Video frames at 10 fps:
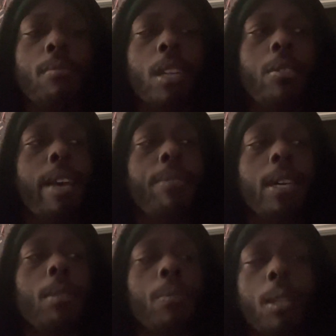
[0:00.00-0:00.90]
I know I haven't
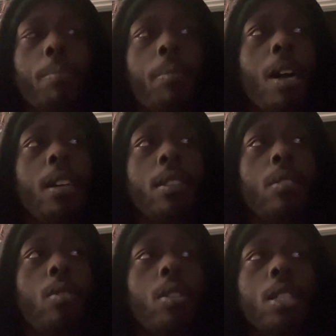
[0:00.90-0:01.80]
kept up with the product in a
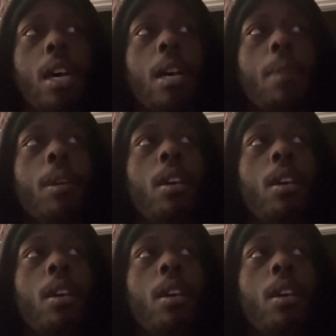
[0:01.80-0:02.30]
long time.